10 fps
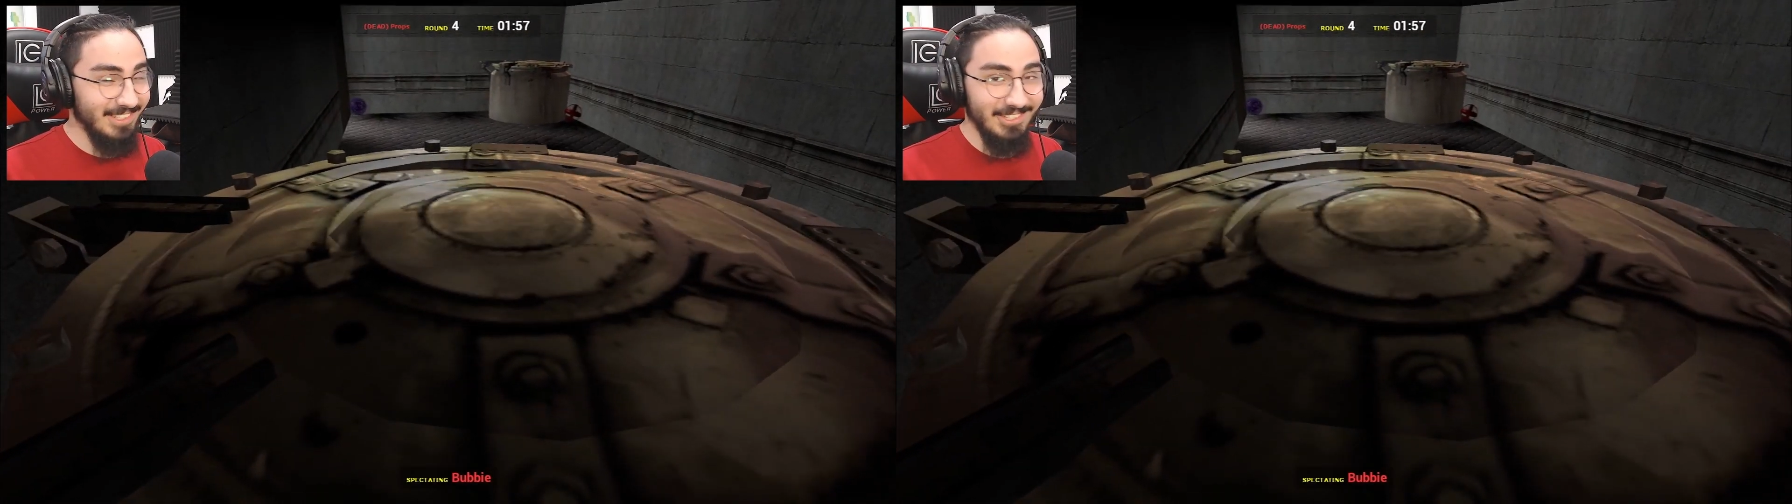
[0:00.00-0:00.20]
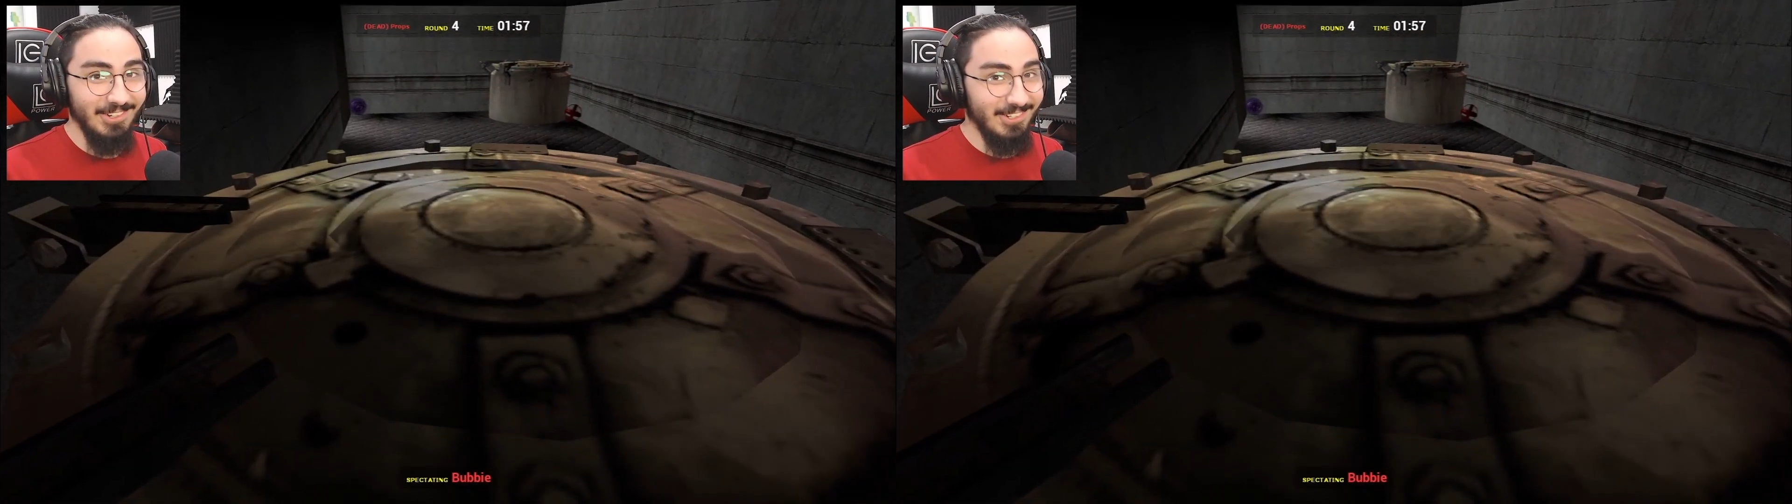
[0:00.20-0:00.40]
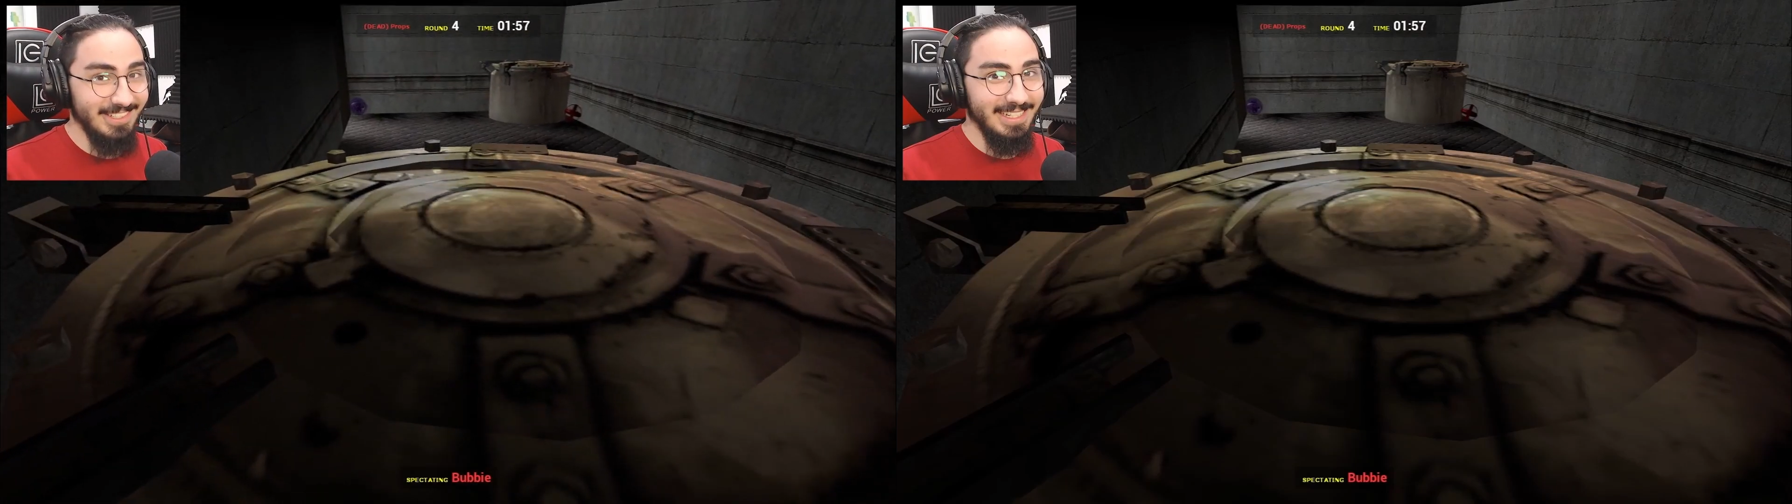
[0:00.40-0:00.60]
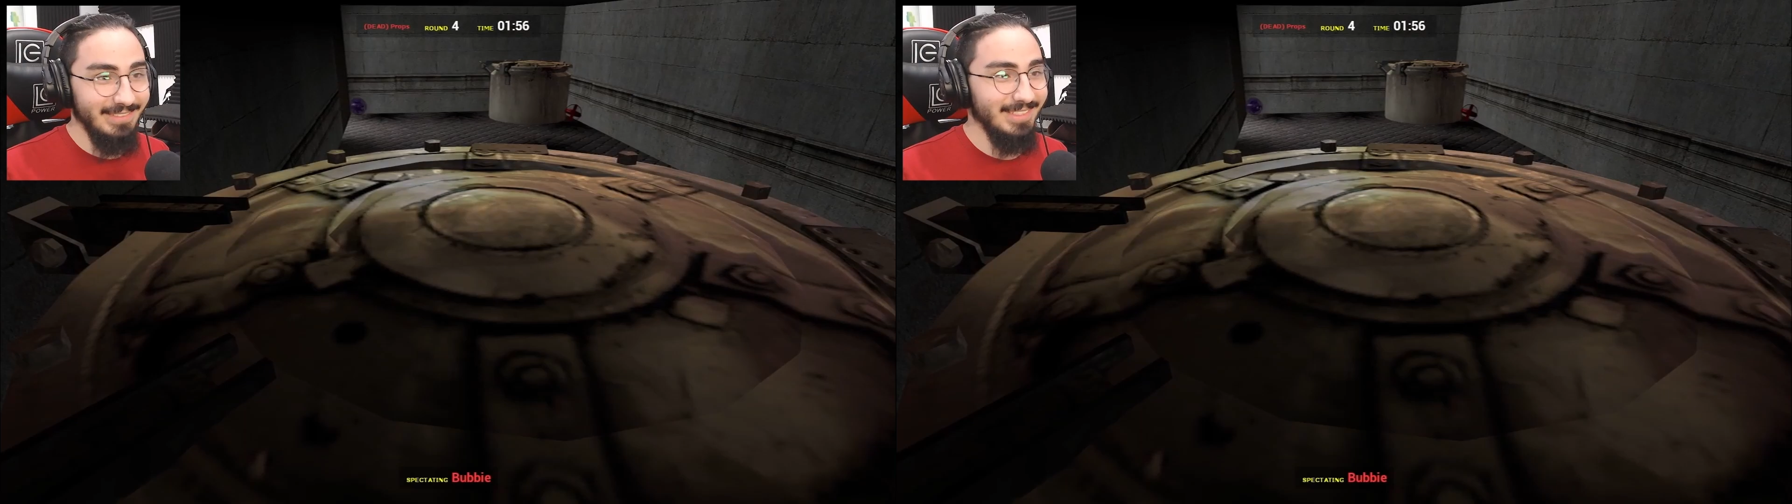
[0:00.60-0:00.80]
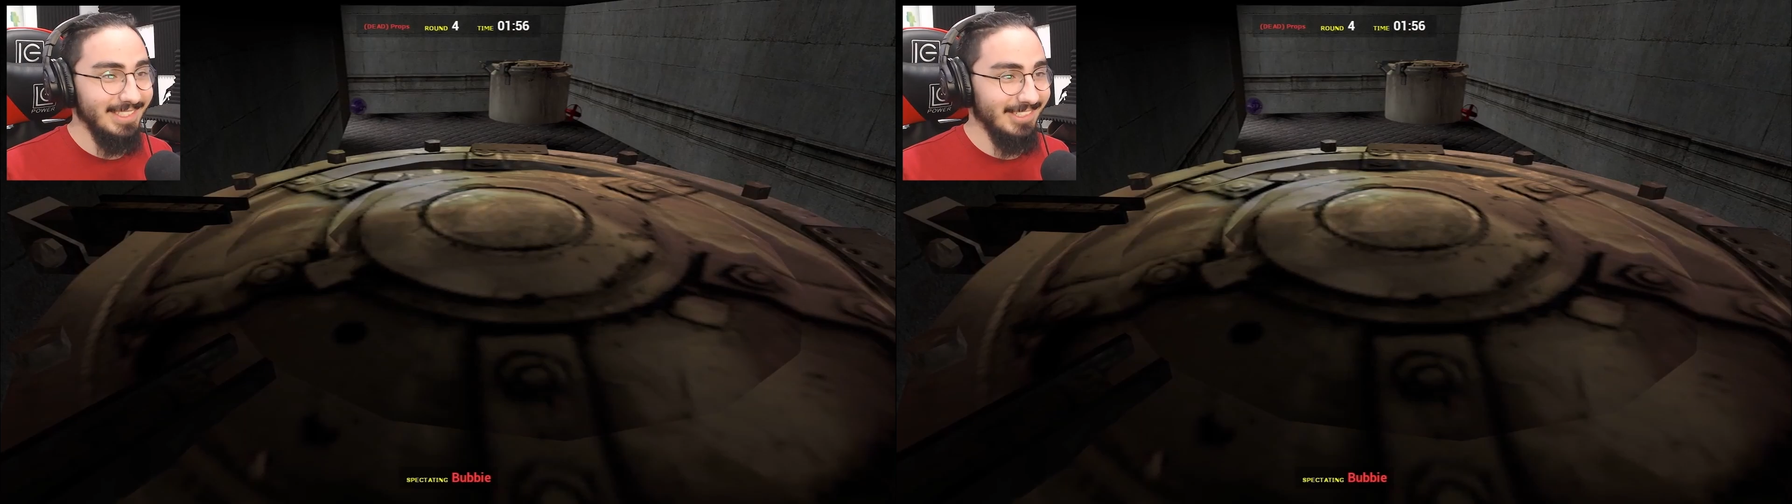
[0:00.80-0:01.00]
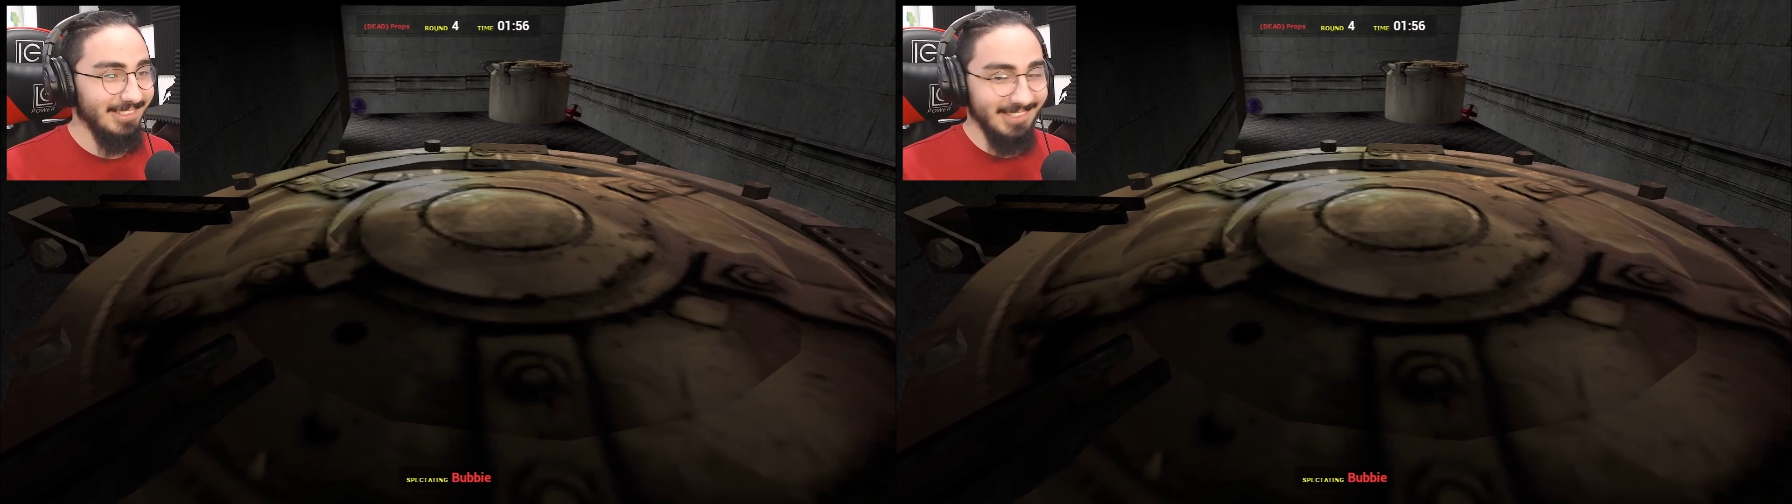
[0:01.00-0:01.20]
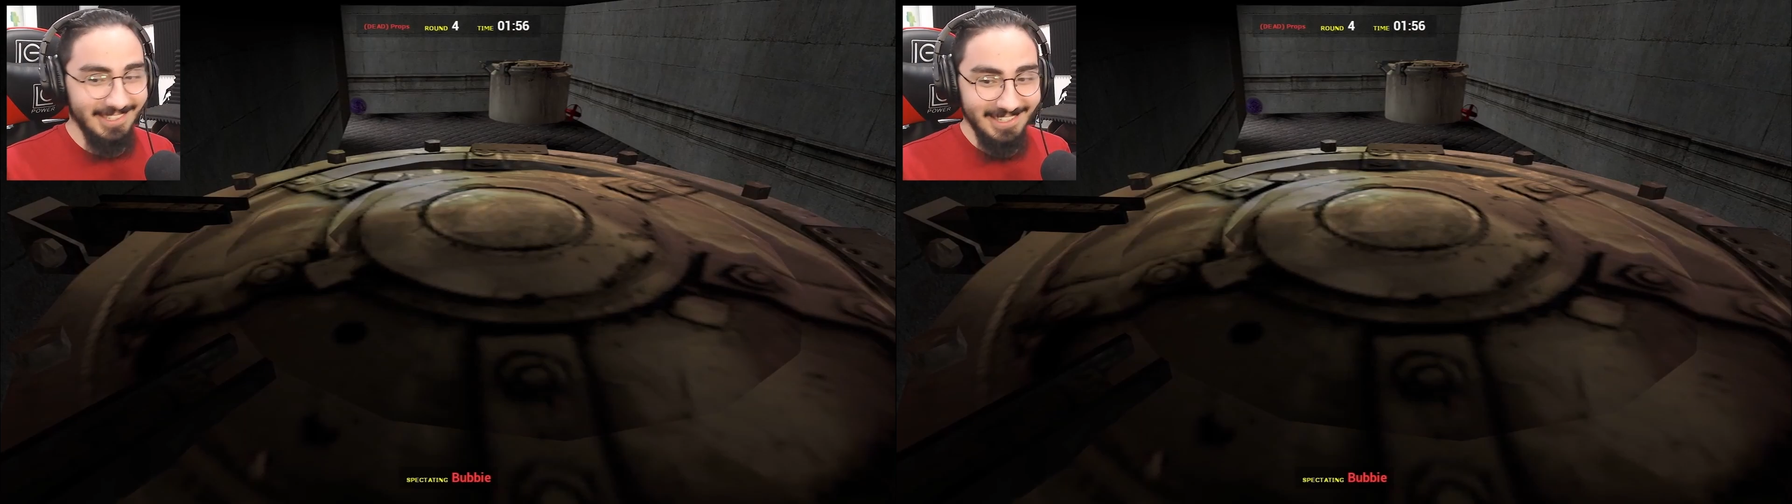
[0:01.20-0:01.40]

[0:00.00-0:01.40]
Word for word: Sure, David. Sure.